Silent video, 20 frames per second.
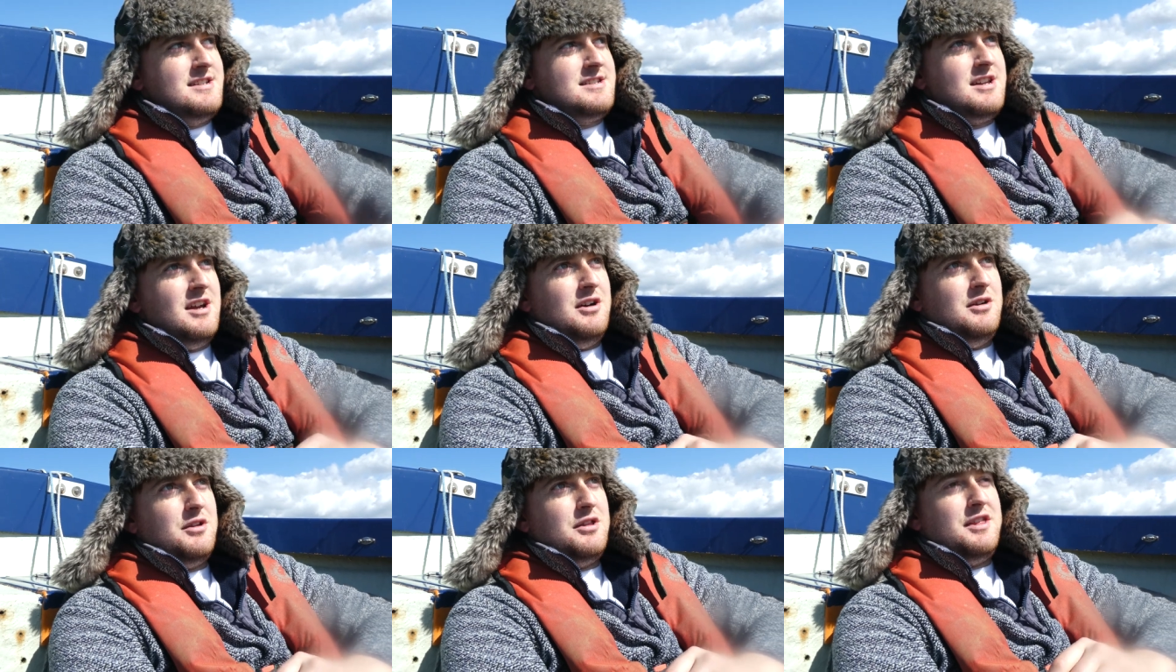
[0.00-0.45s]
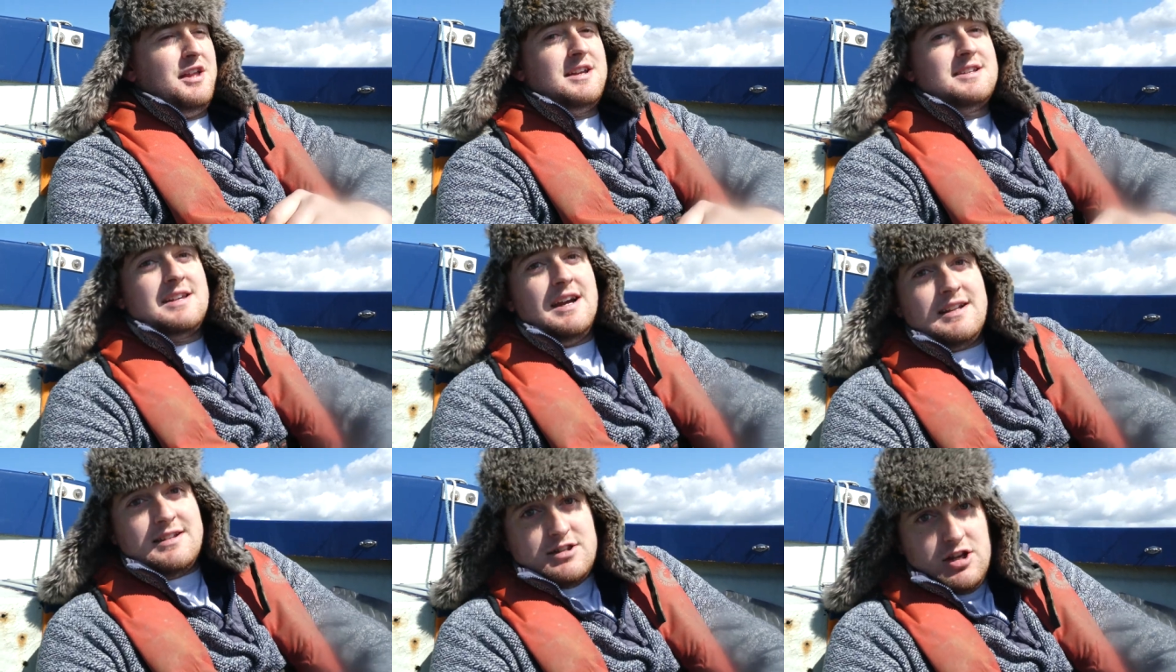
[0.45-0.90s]
So,
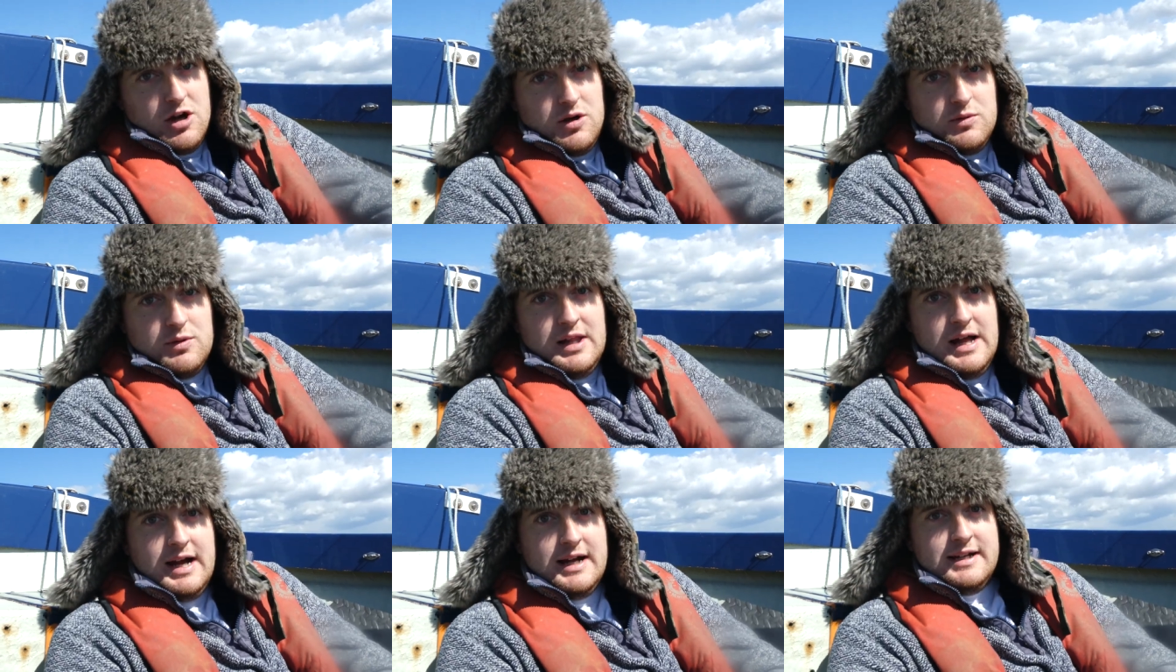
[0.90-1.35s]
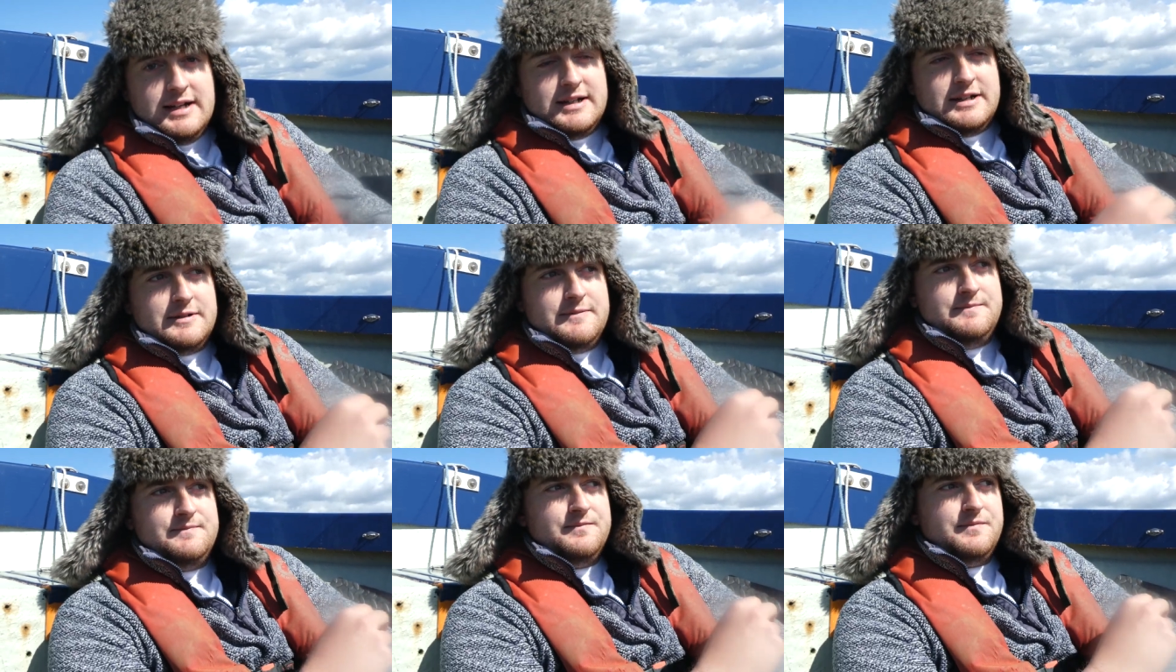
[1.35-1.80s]
things I don't
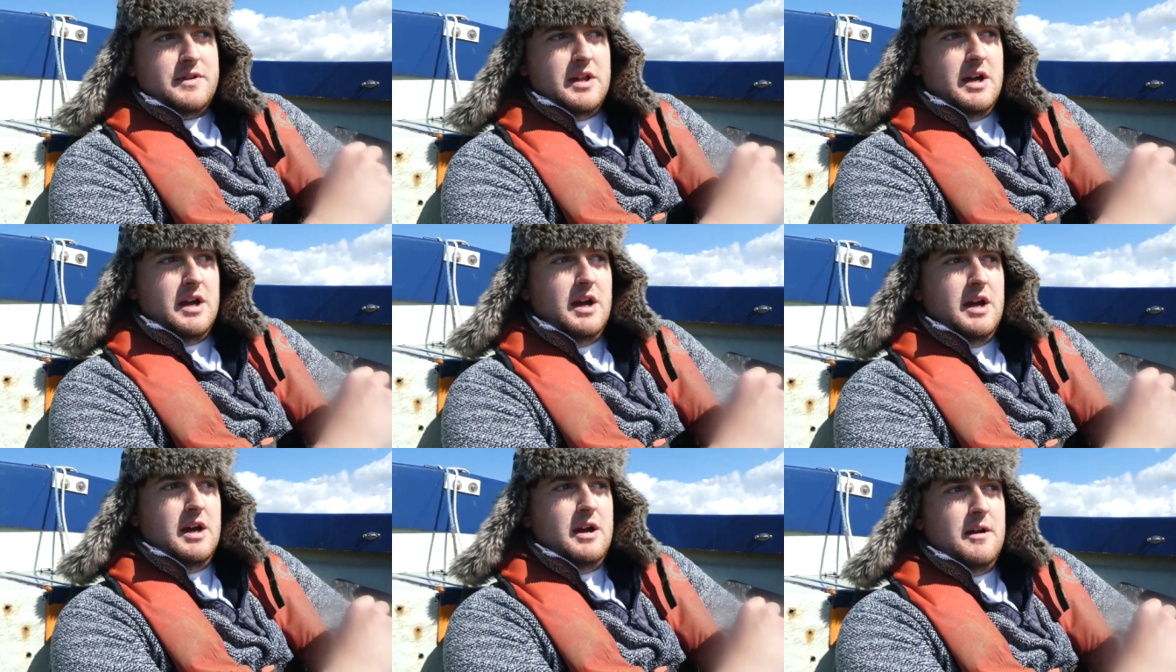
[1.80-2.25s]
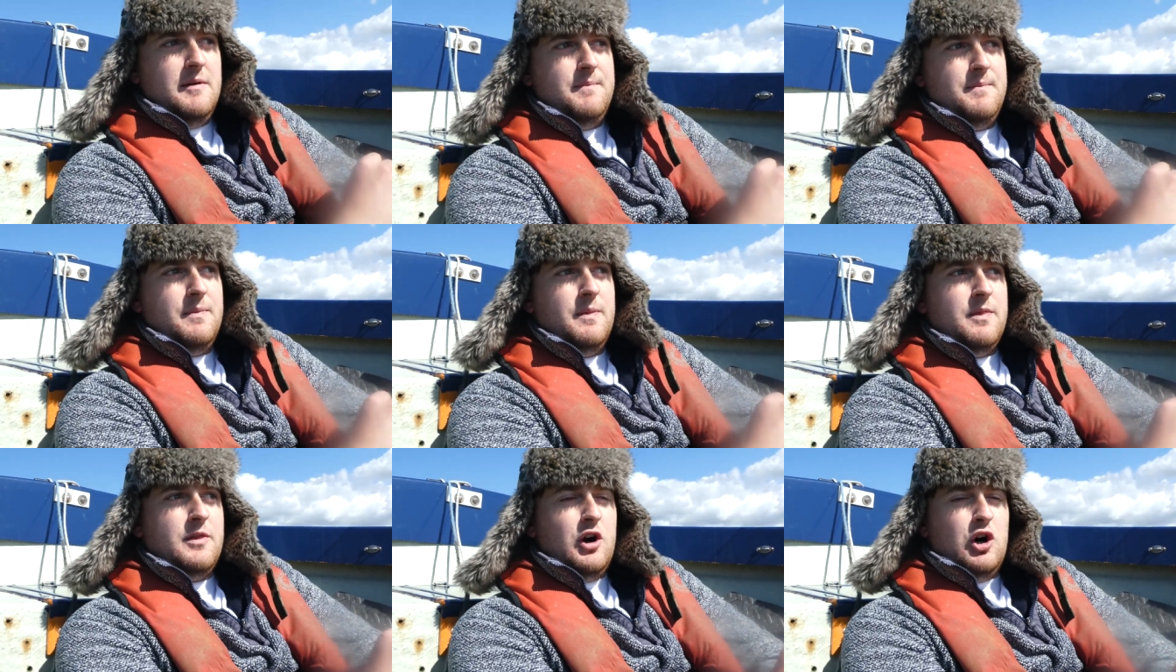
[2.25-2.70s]
like,
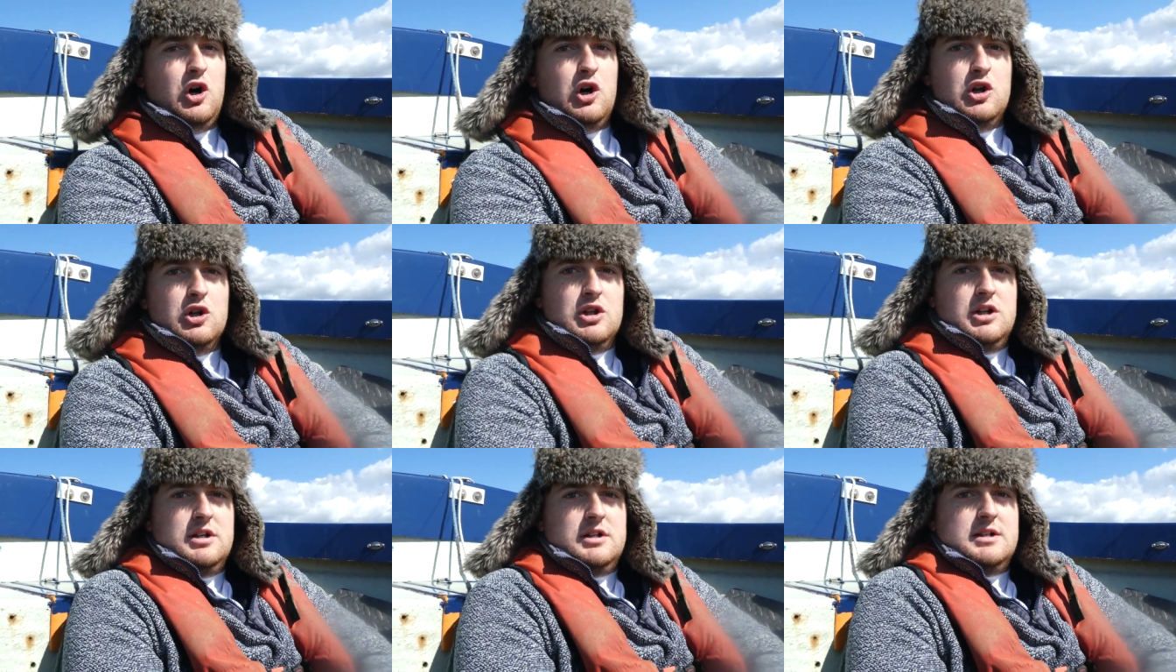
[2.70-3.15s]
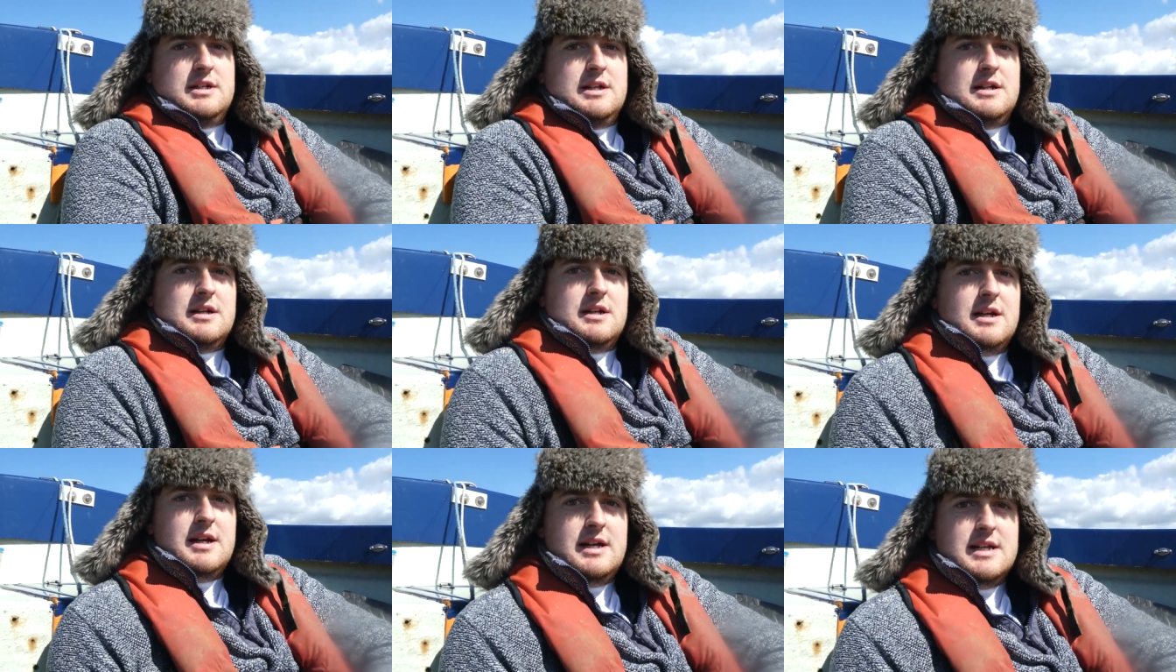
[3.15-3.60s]
um, the hull
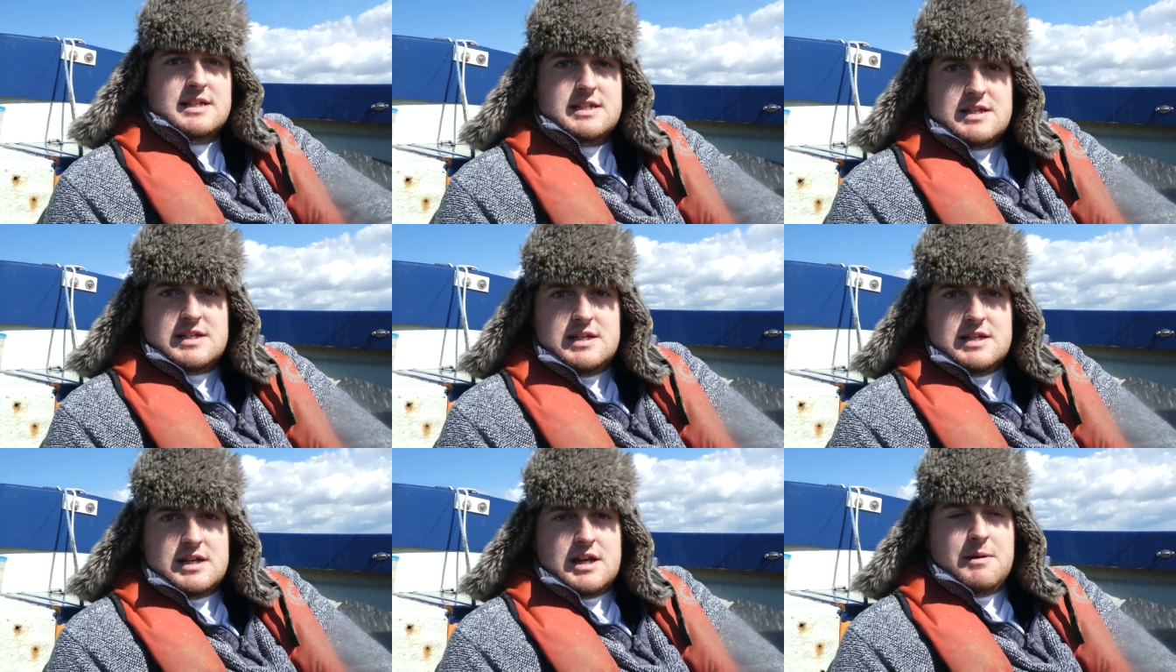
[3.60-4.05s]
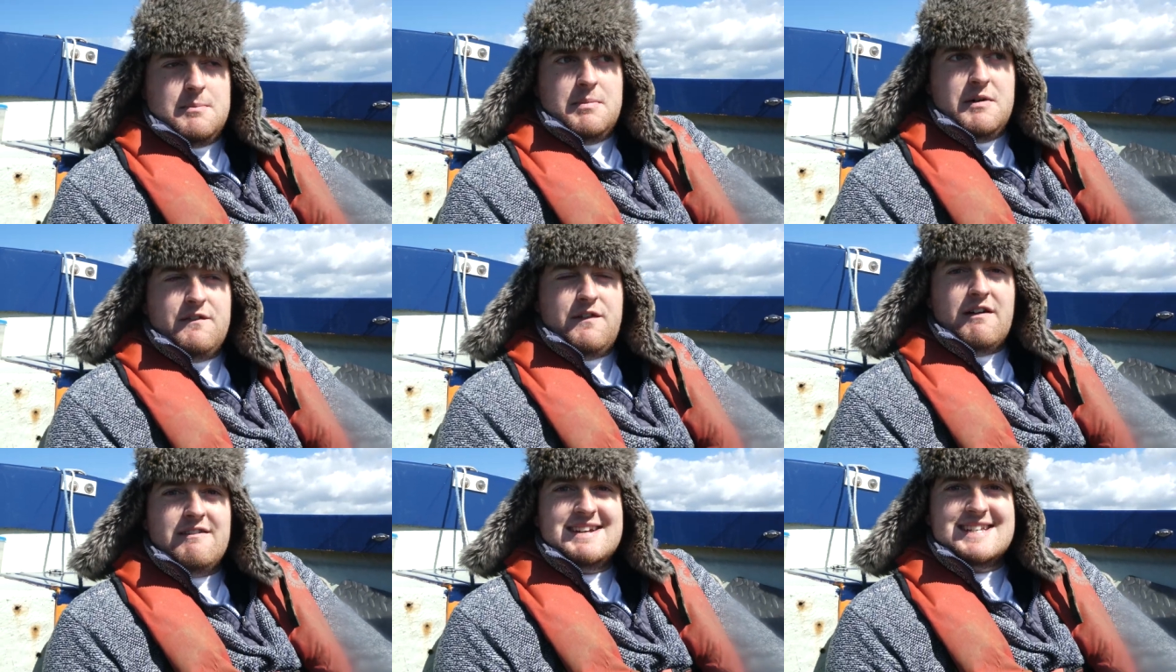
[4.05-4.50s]
is can
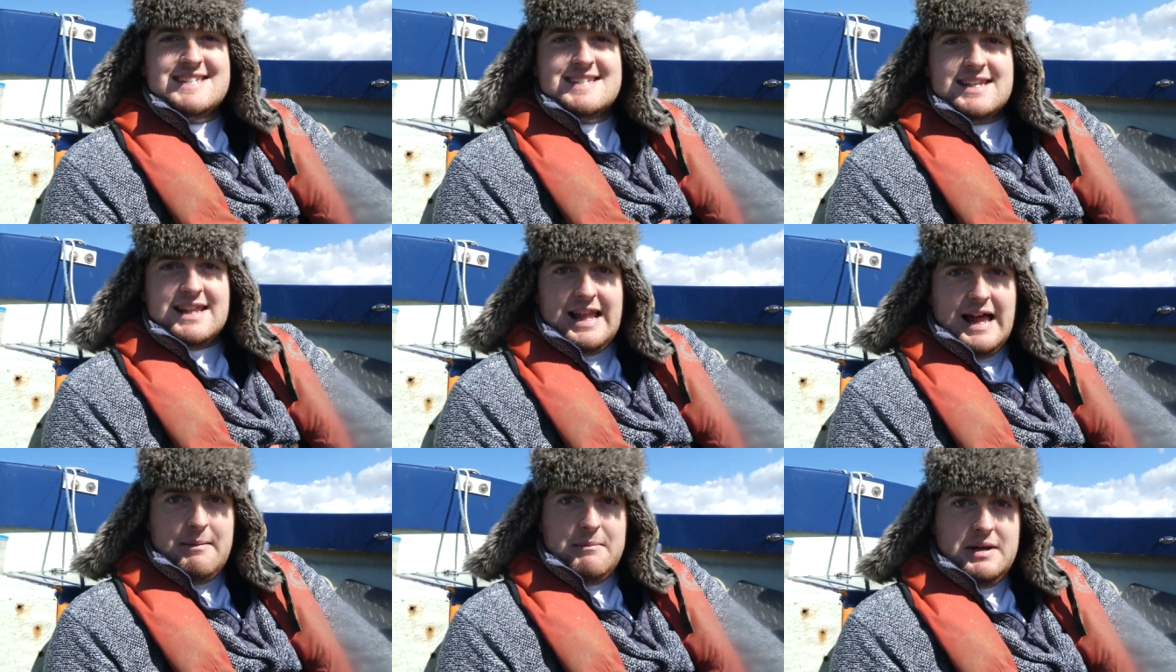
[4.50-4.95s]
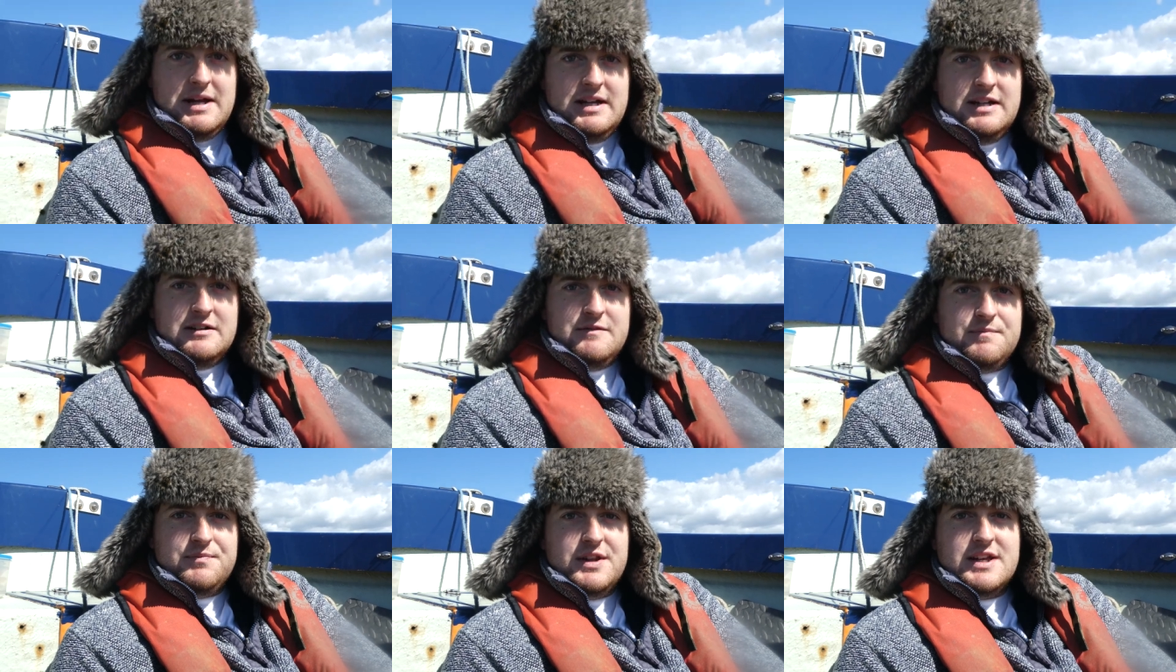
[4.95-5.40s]
be very slammy.